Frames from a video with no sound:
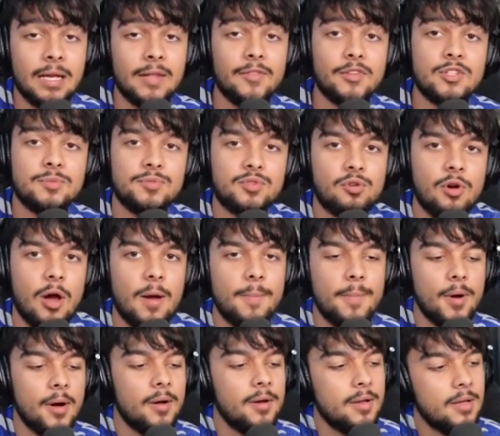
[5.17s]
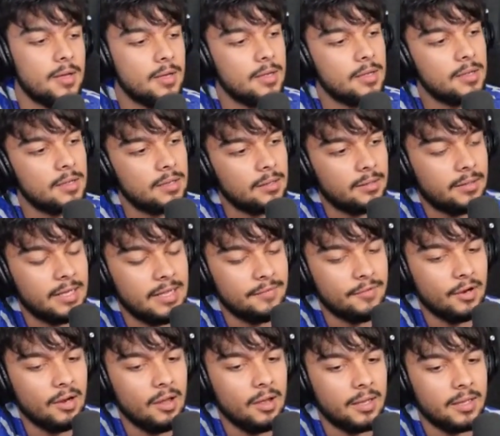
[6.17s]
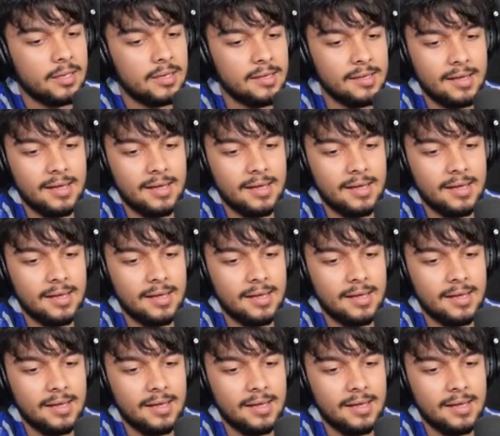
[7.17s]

Click the subscribe button, leave a like,